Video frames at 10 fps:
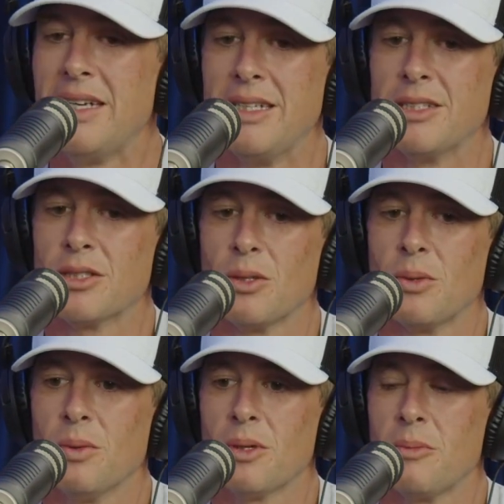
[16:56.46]
And so
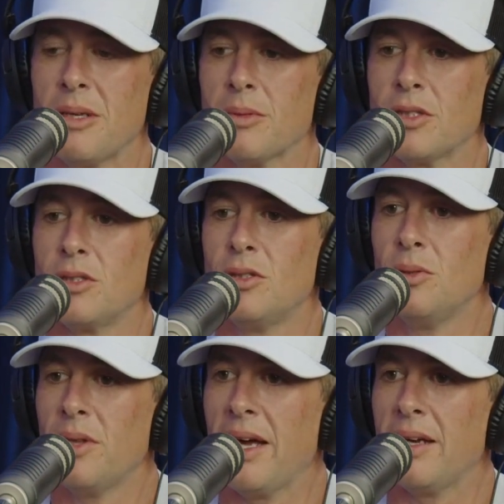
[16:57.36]
we want to be able to
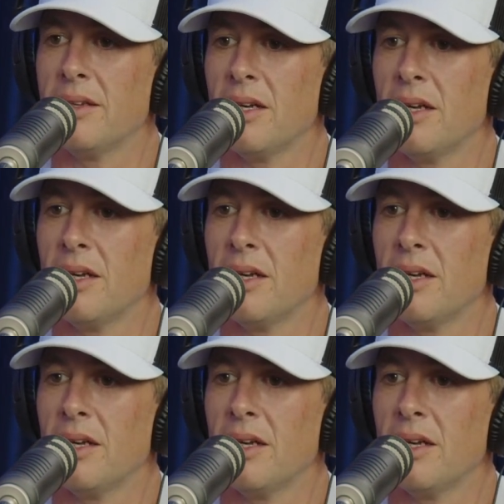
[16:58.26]
do that.